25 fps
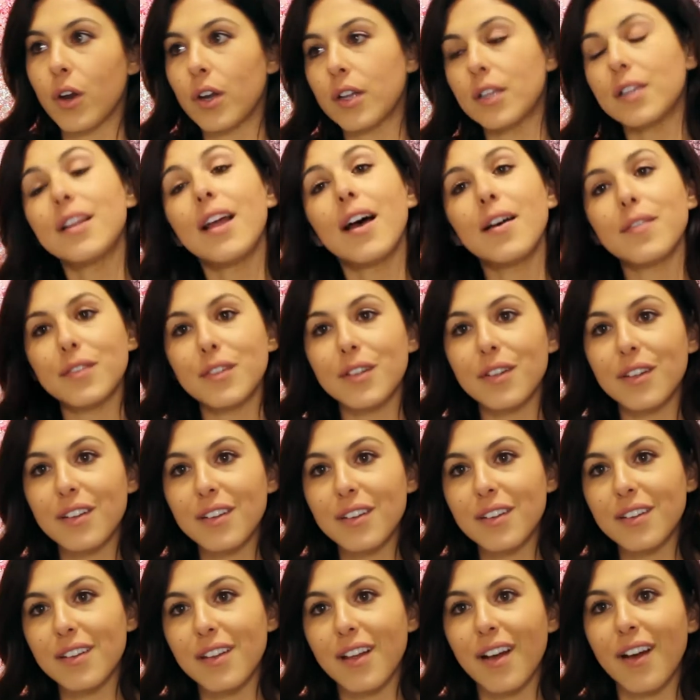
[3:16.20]

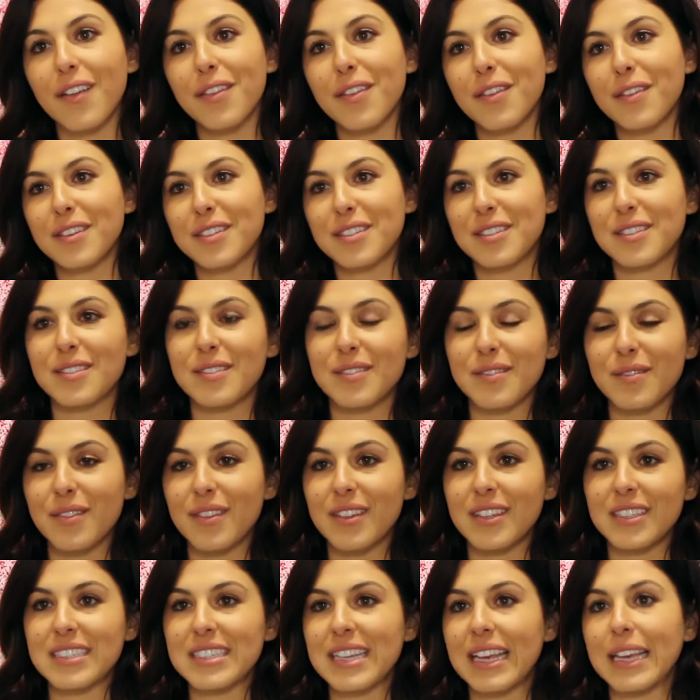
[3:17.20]
level, on
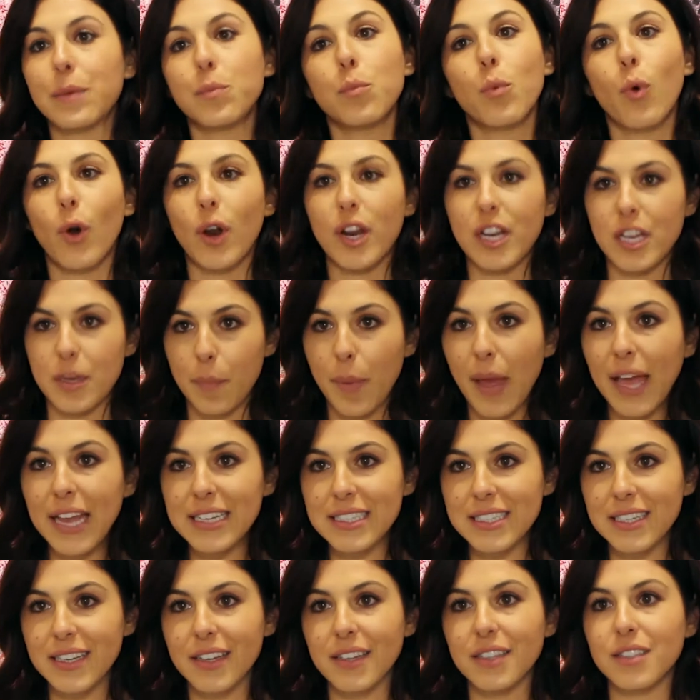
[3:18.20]
this like more
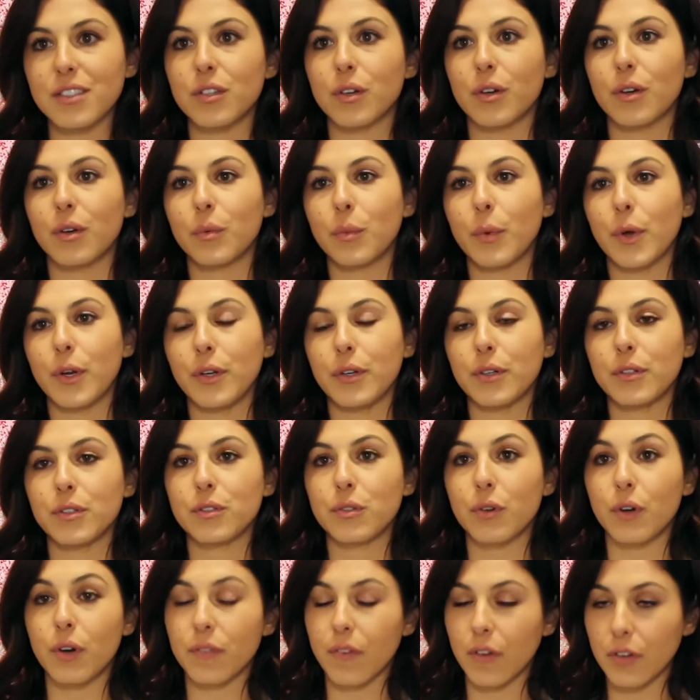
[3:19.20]
independent, or when you're
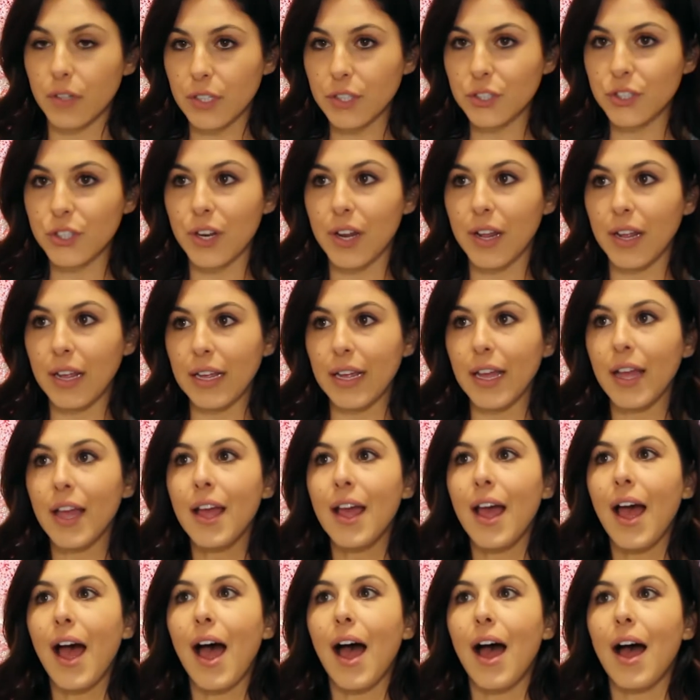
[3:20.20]
sort of auditioning,
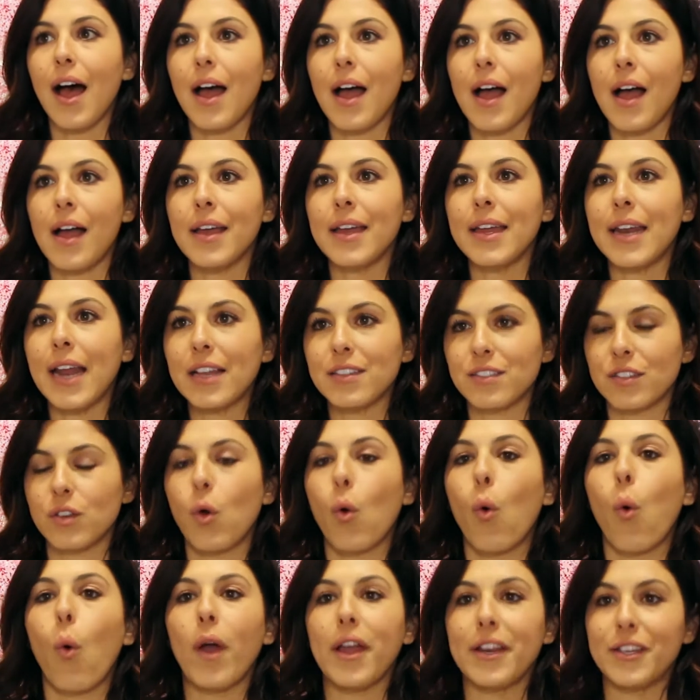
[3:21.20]
it hasn't
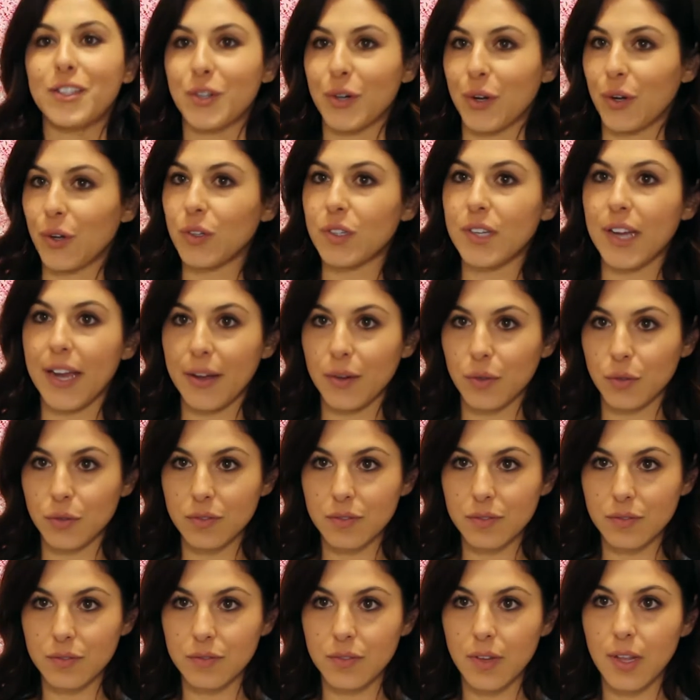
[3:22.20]
quite trickled
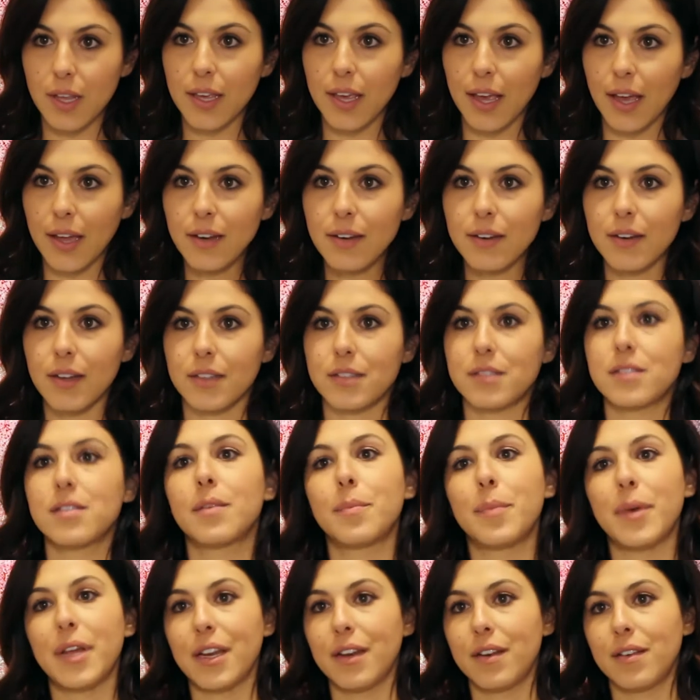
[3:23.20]
down yet. It's a
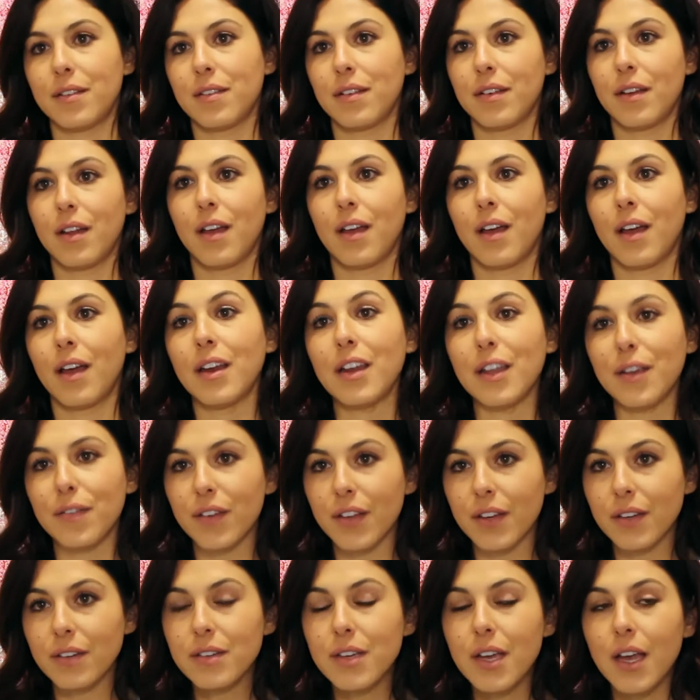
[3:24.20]
bit
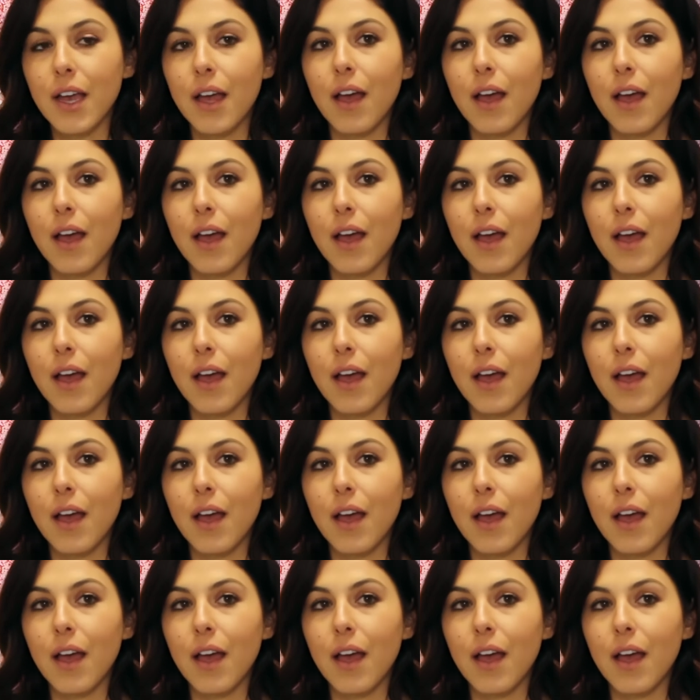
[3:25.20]
uneven.